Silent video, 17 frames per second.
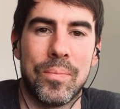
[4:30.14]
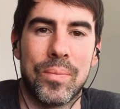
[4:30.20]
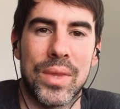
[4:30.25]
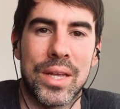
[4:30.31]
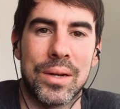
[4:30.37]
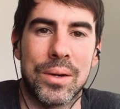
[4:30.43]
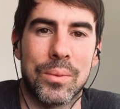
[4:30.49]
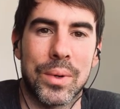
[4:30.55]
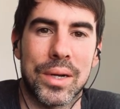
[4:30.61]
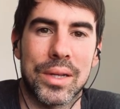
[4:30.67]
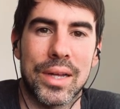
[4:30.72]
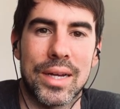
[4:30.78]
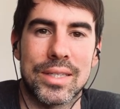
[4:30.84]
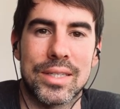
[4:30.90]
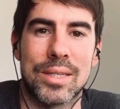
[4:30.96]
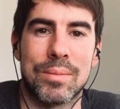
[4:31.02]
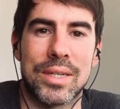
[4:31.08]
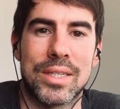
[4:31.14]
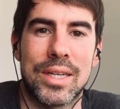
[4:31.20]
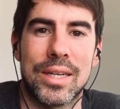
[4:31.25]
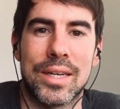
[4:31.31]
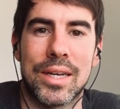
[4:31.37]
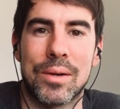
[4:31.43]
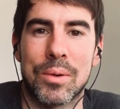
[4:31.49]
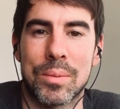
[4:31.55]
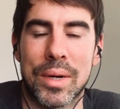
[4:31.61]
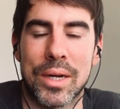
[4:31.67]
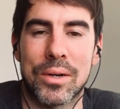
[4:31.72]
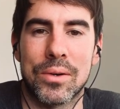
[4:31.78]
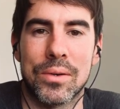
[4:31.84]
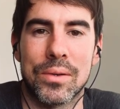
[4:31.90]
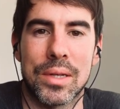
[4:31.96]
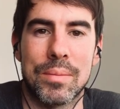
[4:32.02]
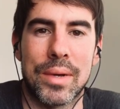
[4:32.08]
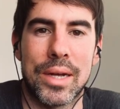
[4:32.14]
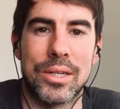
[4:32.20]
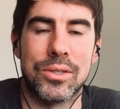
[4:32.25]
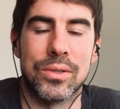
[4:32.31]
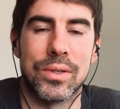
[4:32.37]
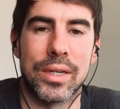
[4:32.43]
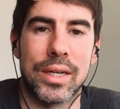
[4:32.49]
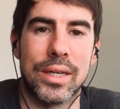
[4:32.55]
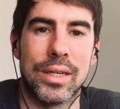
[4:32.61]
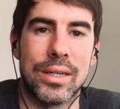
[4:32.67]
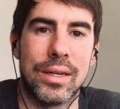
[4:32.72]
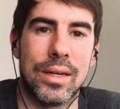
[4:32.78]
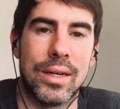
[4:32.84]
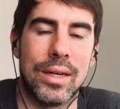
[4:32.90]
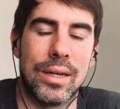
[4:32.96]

You know, what classes am I taking? What am I currently majoring in?